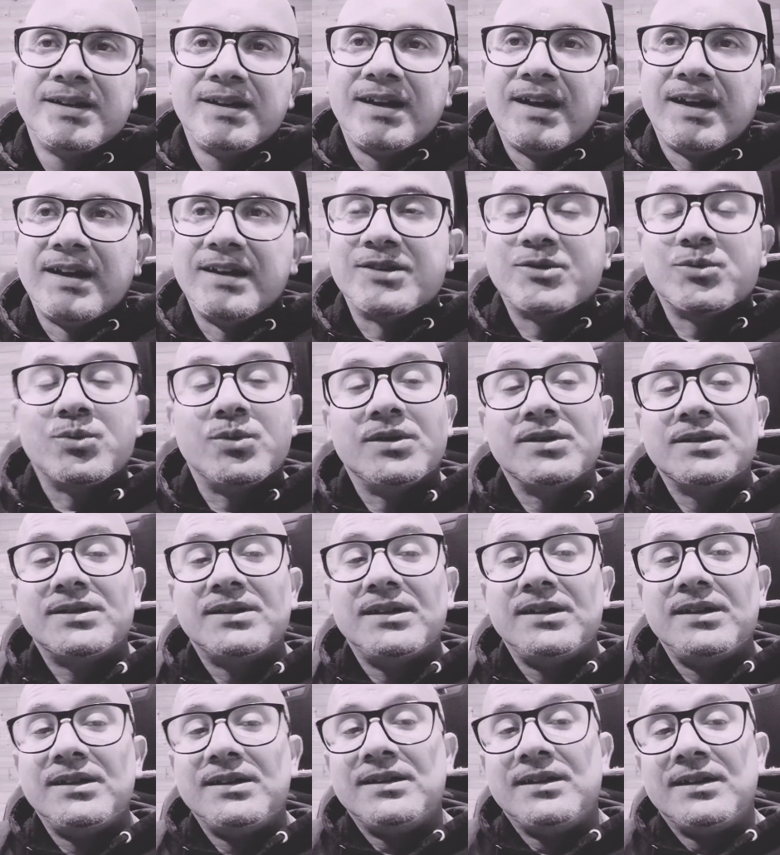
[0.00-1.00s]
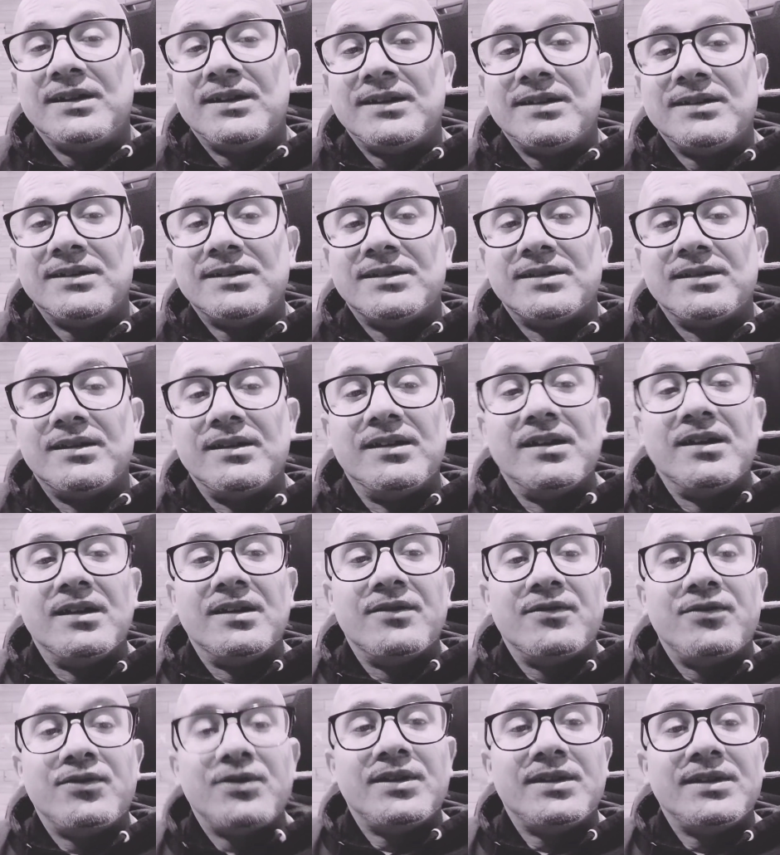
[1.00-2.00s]
And it's one thing to
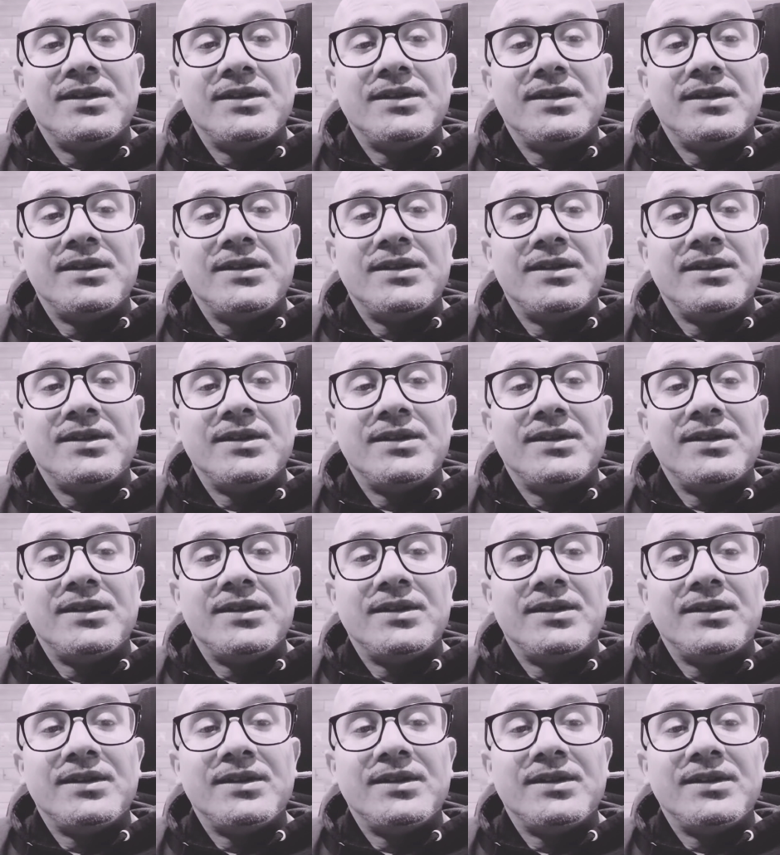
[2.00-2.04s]
love